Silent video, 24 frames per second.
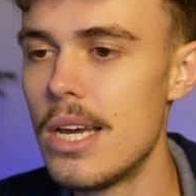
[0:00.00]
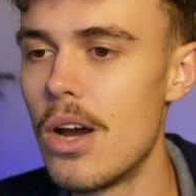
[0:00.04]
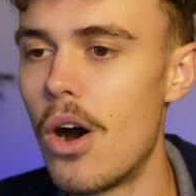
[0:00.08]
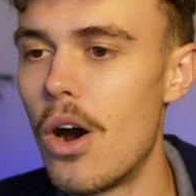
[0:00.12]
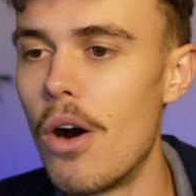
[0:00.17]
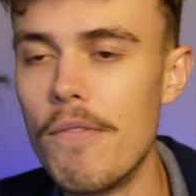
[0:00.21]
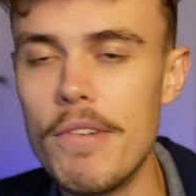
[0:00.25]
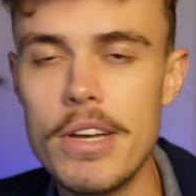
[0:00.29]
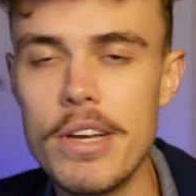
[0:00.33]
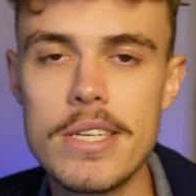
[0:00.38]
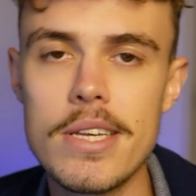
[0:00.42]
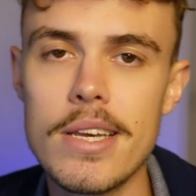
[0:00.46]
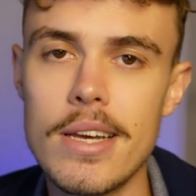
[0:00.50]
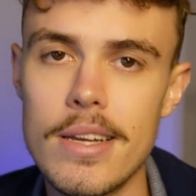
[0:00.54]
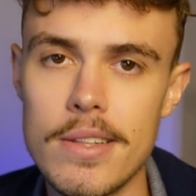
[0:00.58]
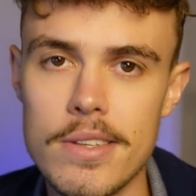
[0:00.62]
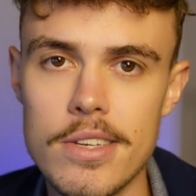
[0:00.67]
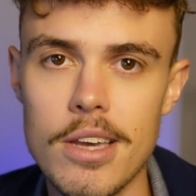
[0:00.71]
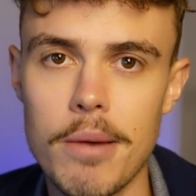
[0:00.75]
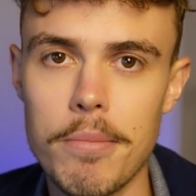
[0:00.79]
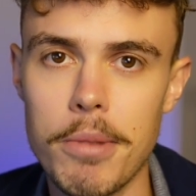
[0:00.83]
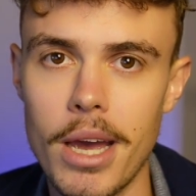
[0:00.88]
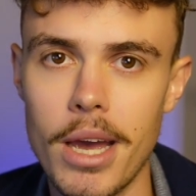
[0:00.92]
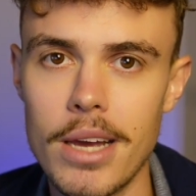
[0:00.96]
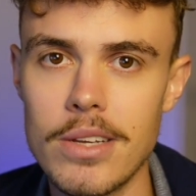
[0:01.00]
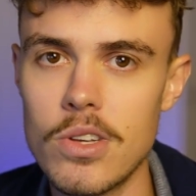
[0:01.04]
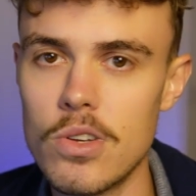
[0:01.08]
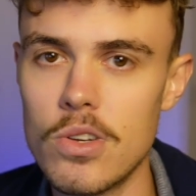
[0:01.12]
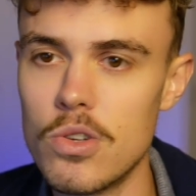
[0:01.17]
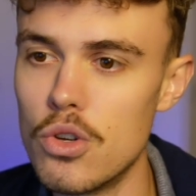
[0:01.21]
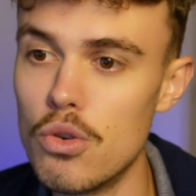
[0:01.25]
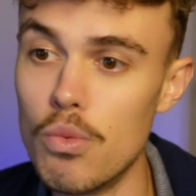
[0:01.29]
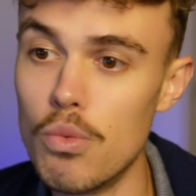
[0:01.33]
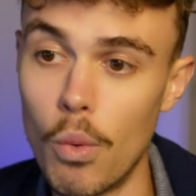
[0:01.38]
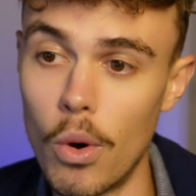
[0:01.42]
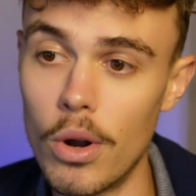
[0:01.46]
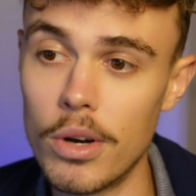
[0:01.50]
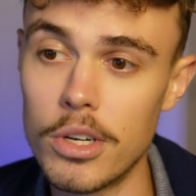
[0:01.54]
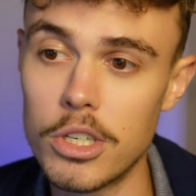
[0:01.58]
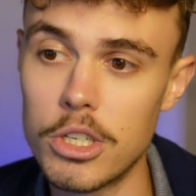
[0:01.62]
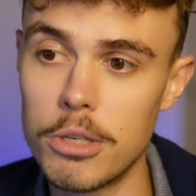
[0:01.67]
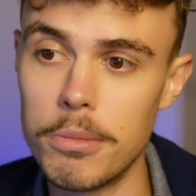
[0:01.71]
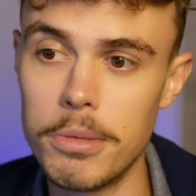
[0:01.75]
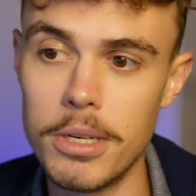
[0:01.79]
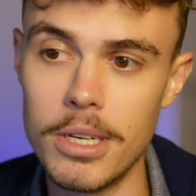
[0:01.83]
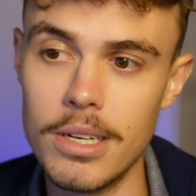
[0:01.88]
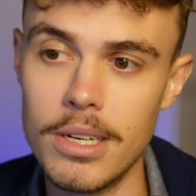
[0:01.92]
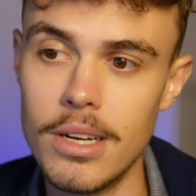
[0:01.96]
obviously in some cases you want to
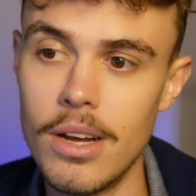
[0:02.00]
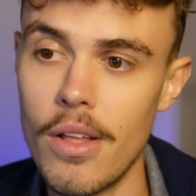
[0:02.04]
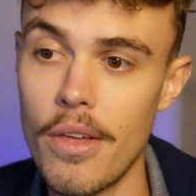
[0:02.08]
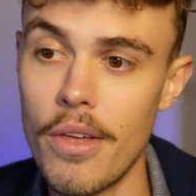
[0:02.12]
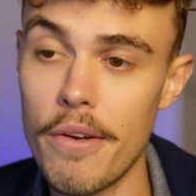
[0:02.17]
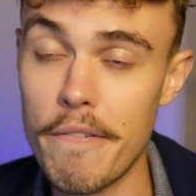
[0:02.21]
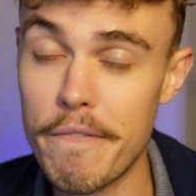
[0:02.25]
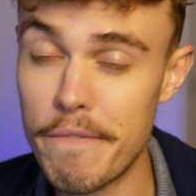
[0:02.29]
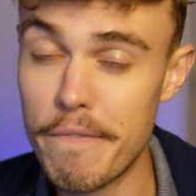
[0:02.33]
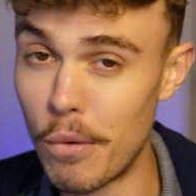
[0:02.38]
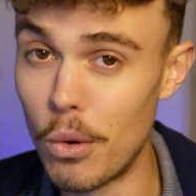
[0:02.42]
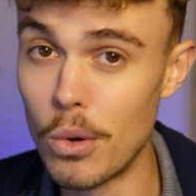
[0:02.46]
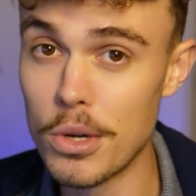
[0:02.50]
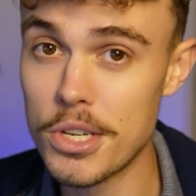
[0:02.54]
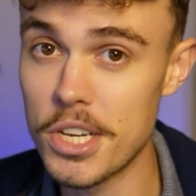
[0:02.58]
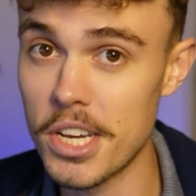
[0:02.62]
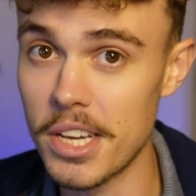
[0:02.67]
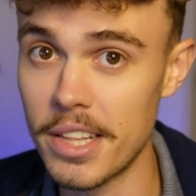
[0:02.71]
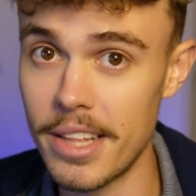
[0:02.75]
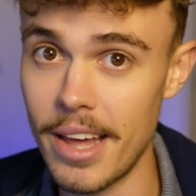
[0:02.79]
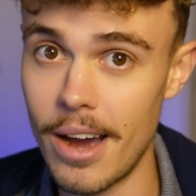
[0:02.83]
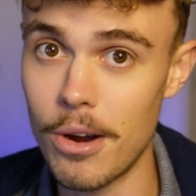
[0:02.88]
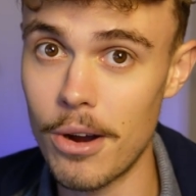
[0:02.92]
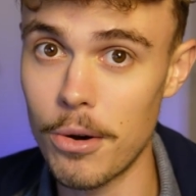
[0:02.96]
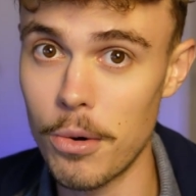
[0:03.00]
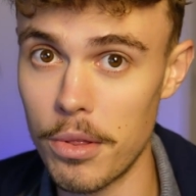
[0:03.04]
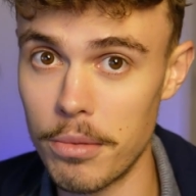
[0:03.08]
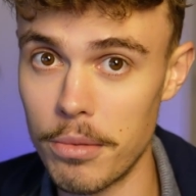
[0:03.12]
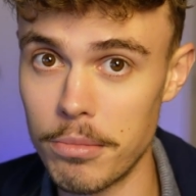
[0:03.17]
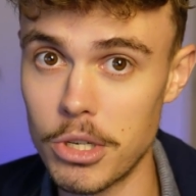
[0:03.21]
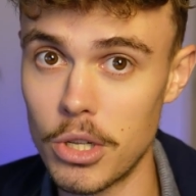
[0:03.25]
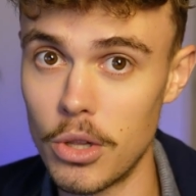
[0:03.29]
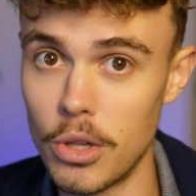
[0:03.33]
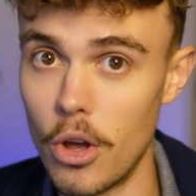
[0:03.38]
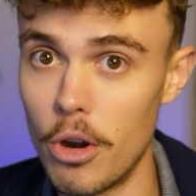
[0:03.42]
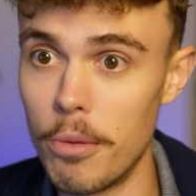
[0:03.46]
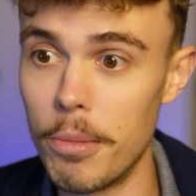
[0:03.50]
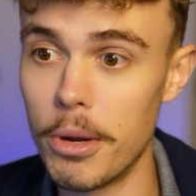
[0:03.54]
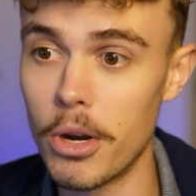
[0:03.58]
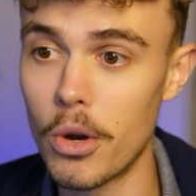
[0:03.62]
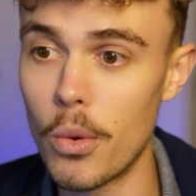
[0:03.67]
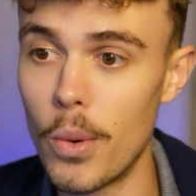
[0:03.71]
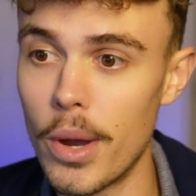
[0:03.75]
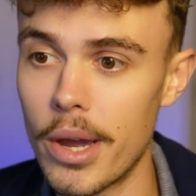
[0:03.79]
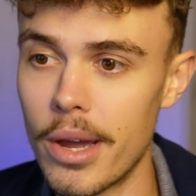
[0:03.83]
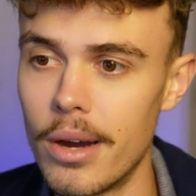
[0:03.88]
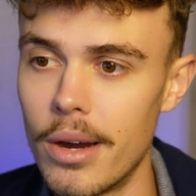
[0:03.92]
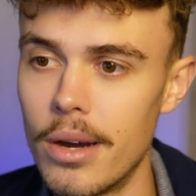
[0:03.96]
be forcing the algorithm to learn a bit
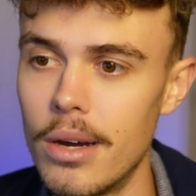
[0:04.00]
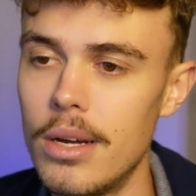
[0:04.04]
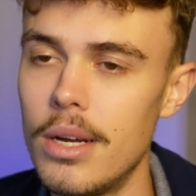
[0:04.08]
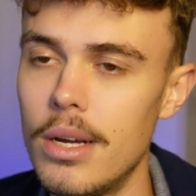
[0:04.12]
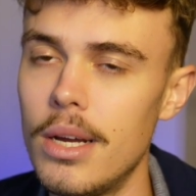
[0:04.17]
quicker